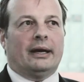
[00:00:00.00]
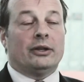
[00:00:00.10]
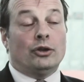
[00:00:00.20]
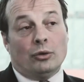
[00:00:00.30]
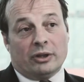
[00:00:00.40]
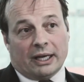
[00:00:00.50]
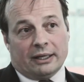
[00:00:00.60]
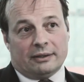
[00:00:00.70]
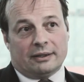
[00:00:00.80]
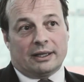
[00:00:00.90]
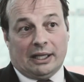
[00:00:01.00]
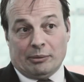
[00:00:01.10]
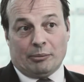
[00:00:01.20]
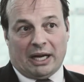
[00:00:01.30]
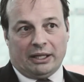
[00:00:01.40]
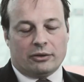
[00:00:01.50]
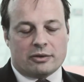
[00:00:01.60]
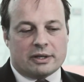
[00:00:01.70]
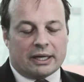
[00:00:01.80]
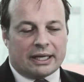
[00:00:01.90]
And doing that, and coming back to
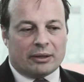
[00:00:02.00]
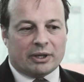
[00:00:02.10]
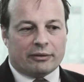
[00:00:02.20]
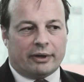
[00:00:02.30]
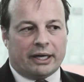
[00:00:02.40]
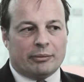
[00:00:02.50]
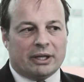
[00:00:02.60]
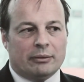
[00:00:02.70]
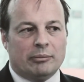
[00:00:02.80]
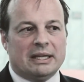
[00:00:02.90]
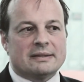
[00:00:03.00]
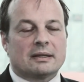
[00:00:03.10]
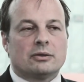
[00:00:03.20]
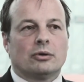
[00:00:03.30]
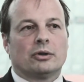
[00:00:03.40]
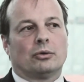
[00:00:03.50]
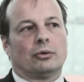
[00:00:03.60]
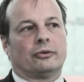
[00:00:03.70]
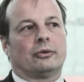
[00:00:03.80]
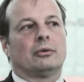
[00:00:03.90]
the dynamic environment, it means that you can
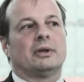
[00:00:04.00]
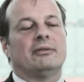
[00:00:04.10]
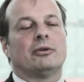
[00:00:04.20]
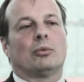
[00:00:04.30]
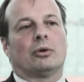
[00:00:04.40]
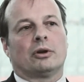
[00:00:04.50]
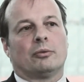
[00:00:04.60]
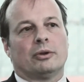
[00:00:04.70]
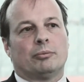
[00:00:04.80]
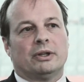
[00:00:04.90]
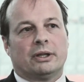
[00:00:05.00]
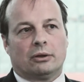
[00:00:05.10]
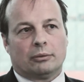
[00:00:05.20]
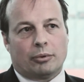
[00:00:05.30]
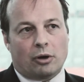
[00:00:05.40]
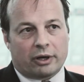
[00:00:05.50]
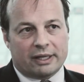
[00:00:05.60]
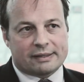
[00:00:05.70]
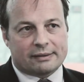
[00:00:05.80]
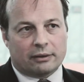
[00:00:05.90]
also even work with political
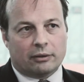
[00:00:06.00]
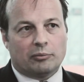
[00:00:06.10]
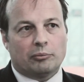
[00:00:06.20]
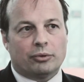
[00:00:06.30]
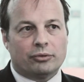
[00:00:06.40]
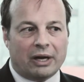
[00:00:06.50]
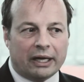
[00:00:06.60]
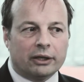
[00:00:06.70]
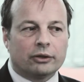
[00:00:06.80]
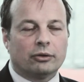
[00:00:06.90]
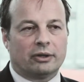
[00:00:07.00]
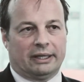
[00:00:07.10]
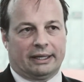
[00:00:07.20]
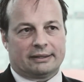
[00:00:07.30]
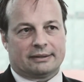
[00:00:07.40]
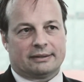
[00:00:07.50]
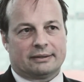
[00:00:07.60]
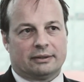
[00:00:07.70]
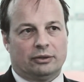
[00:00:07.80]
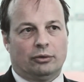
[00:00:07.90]
parties prior to the
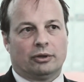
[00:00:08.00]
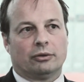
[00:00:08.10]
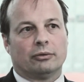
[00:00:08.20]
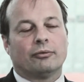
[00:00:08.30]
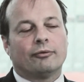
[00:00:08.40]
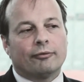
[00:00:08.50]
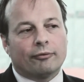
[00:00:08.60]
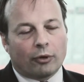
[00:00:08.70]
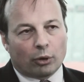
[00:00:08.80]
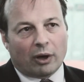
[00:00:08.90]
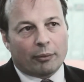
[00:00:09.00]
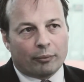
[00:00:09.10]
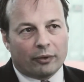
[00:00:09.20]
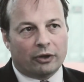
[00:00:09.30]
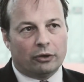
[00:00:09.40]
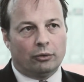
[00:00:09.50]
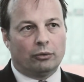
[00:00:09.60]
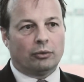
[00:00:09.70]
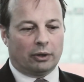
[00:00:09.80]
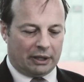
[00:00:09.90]
elections. You can follow up with the
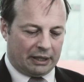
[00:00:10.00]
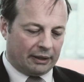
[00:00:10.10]
new